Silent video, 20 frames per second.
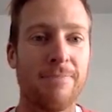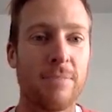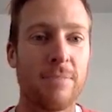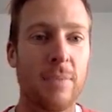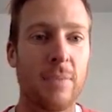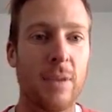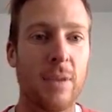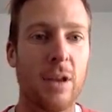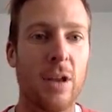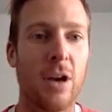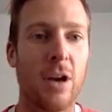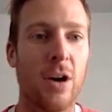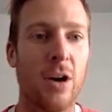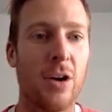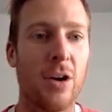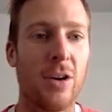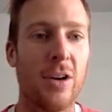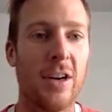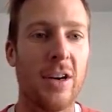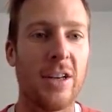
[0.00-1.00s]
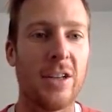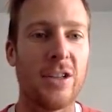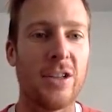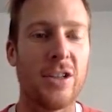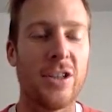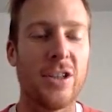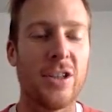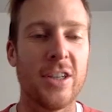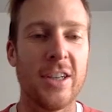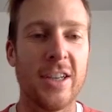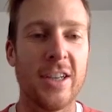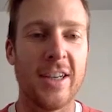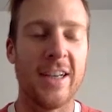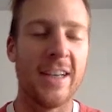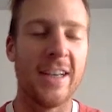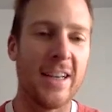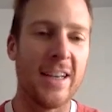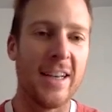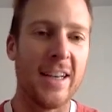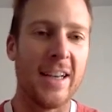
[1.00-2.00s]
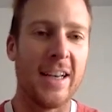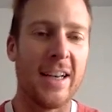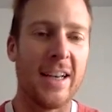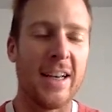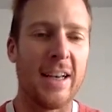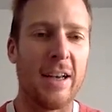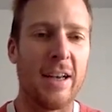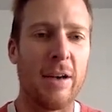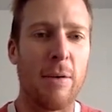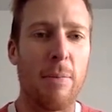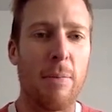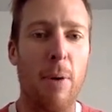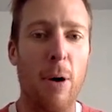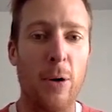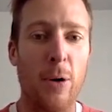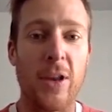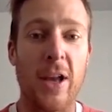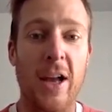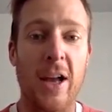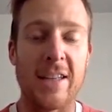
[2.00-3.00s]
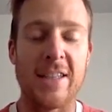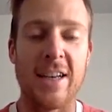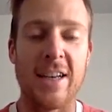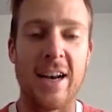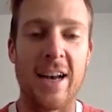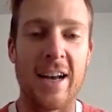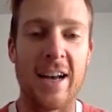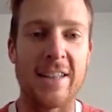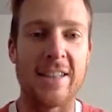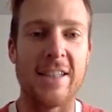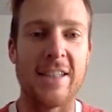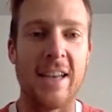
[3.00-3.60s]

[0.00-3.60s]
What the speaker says: Nidge bowled nicely, like I said,